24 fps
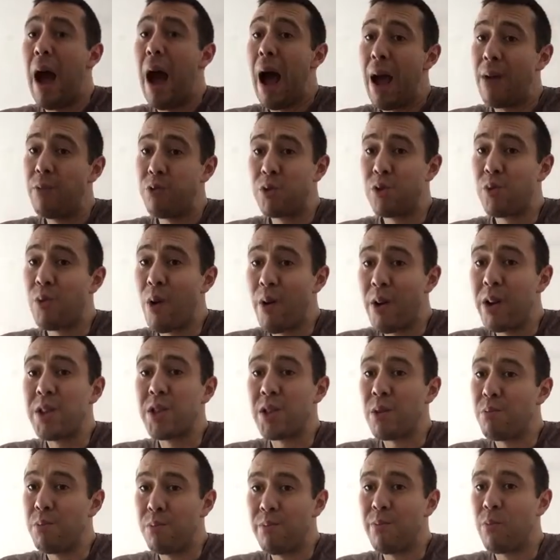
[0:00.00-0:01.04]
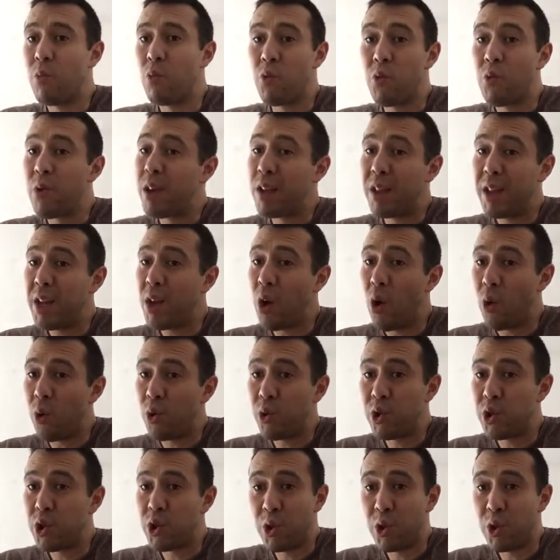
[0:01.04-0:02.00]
I was wearing some really old